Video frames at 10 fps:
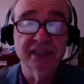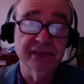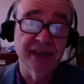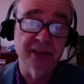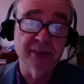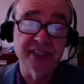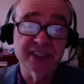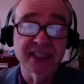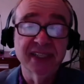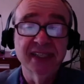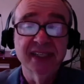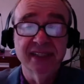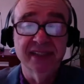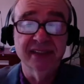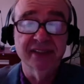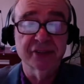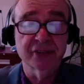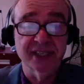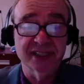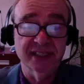developments in the
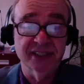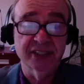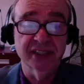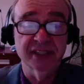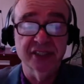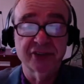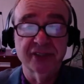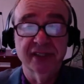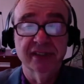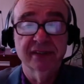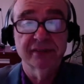translation industry.